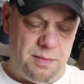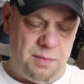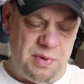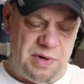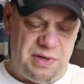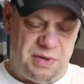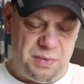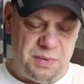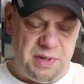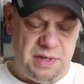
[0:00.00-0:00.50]

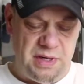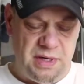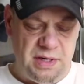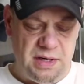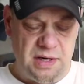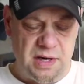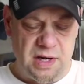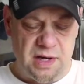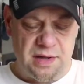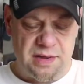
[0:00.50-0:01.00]

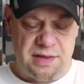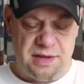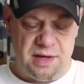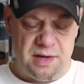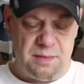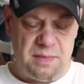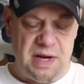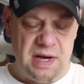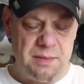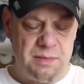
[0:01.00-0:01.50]
between a
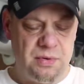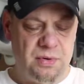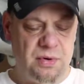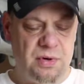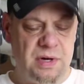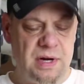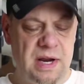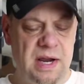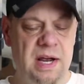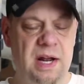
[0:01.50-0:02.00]
Thin Man
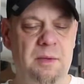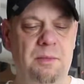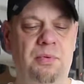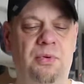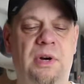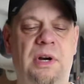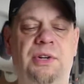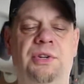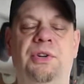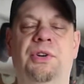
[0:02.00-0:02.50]
Brewing and
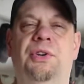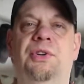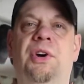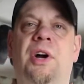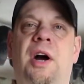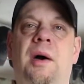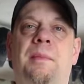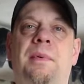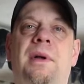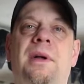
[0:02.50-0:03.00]
Pressure
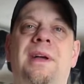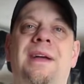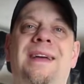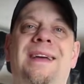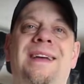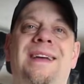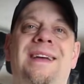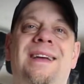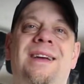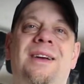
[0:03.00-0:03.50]
Drop,
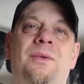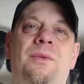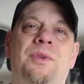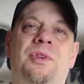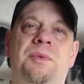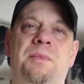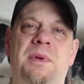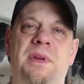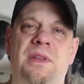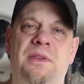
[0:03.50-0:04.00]

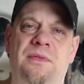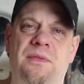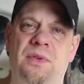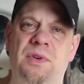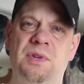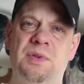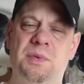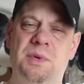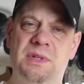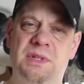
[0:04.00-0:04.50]
which would be the
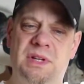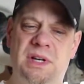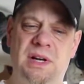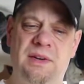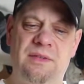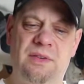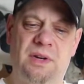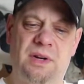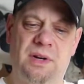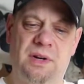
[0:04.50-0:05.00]
first ones that
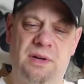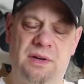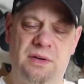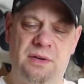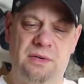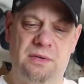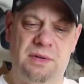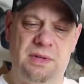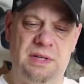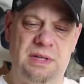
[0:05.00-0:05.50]
I've done
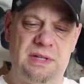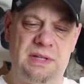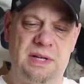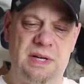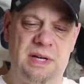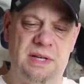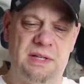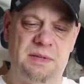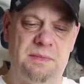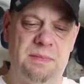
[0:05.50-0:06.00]
with these
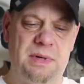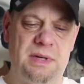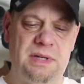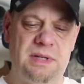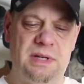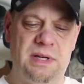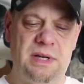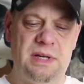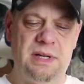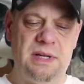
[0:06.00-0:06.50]
guys.
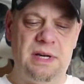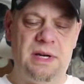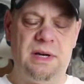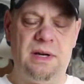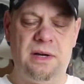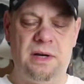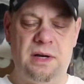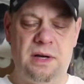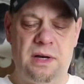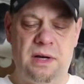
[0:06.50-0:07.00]
But
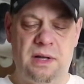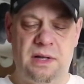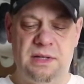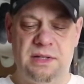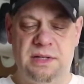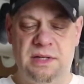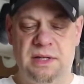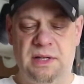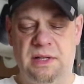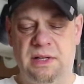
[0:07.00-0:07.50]

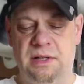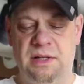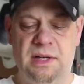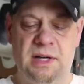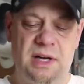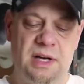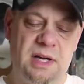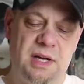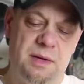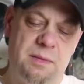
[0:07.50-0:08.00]
let's see the
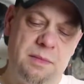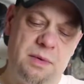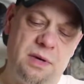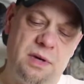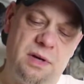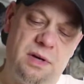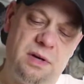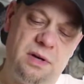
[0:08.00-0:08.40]
time.